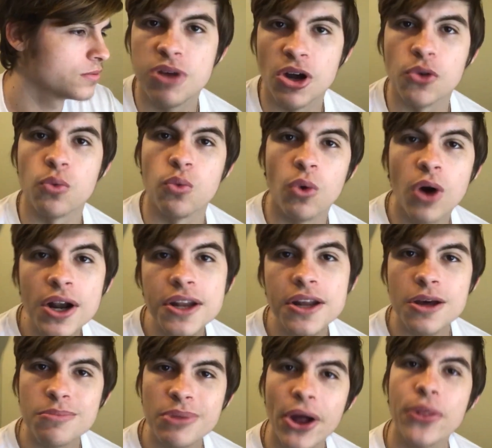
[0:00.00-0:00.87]
But
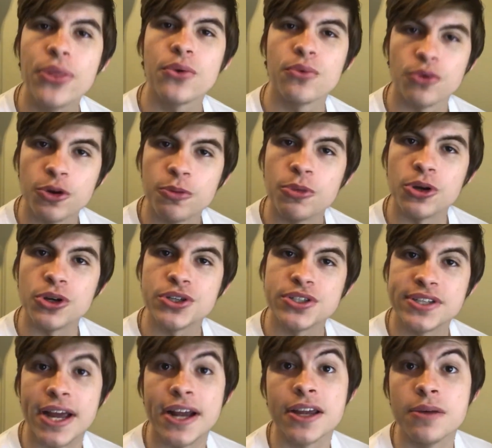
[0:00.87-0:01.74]
what about the
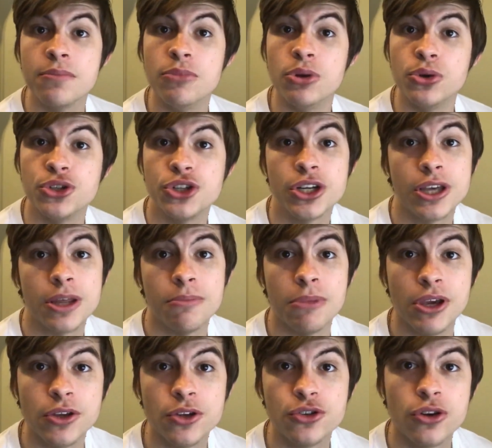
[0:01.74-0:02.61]
rumors that kombucha
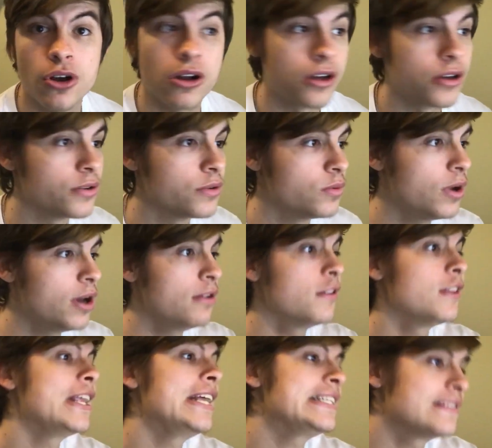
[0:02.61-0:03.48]
can make you drunk?
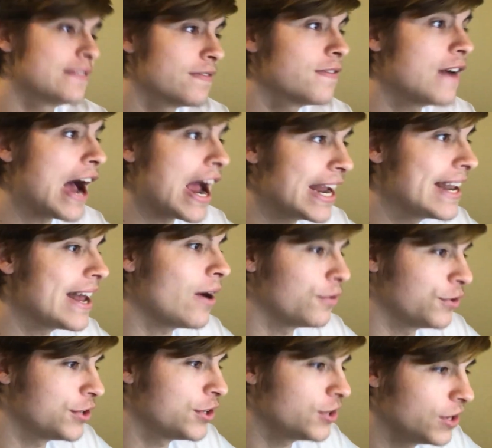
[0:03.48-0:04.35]
Well, let's find
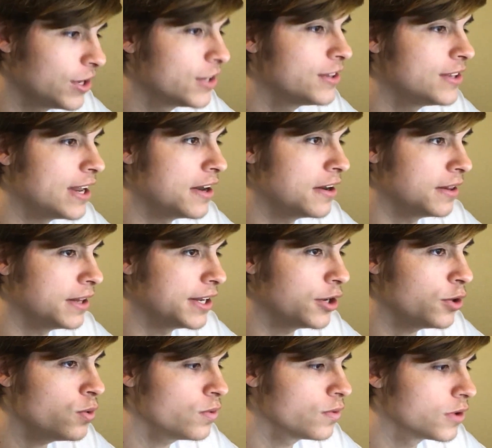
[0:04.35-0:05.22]
out.
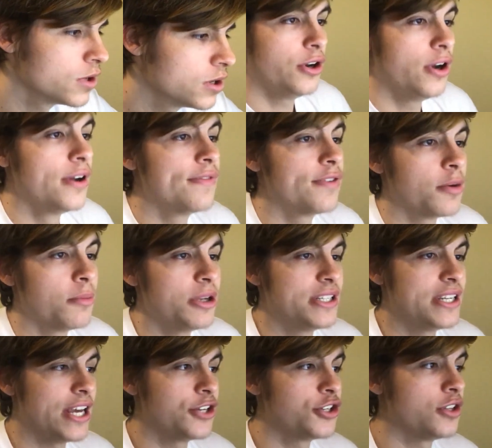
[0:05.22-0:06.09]
Diddly-doo. During
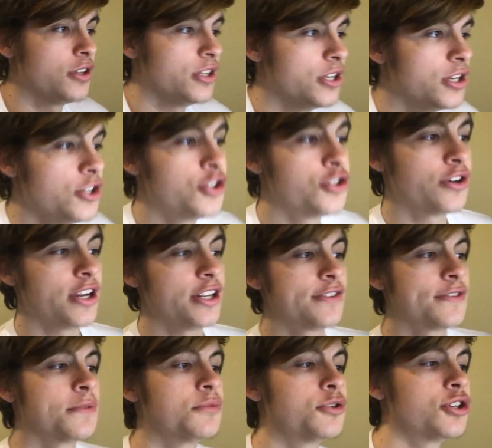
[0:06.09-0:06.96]
fermentation, the yeast
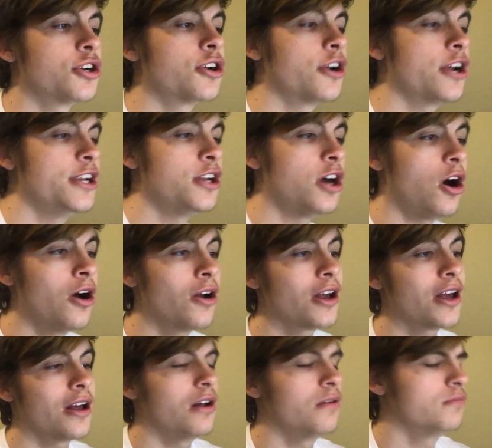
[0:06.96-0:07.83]
transforms sugar into
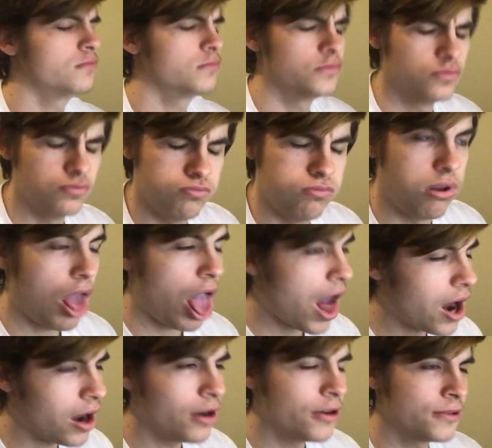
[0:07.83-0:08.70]
alcohol, but
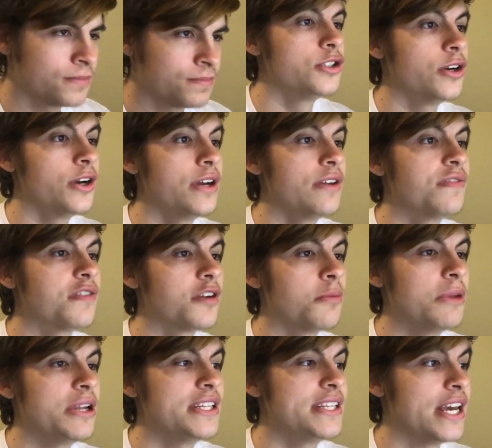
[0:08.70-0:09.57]

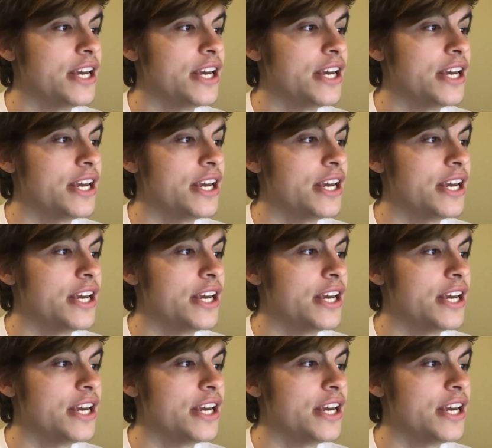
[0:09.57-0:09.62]
some